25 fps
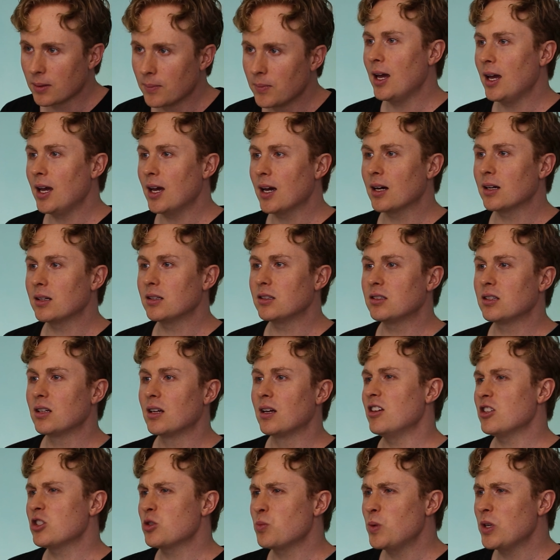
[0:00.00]
And
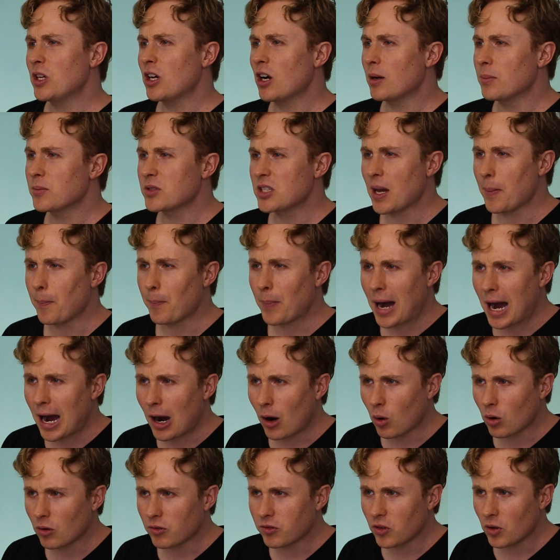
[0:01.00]
this becomes a
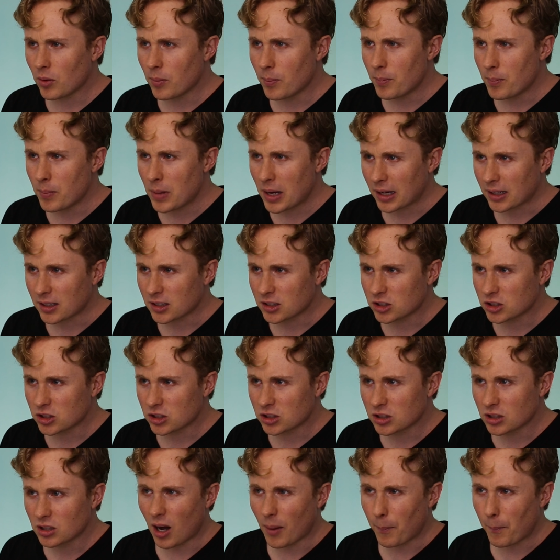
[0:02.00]
powerful
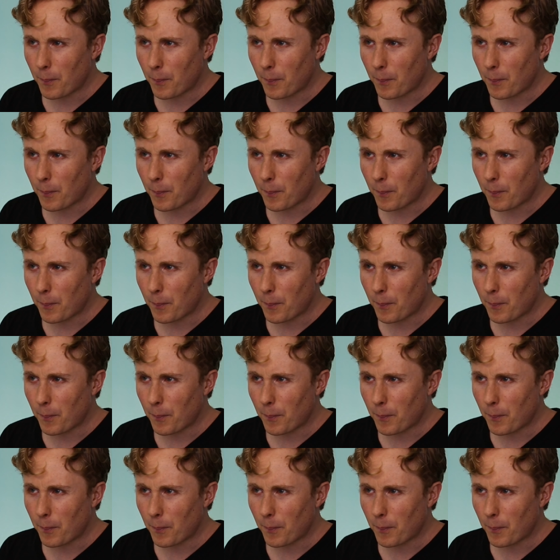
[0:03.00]
mix, a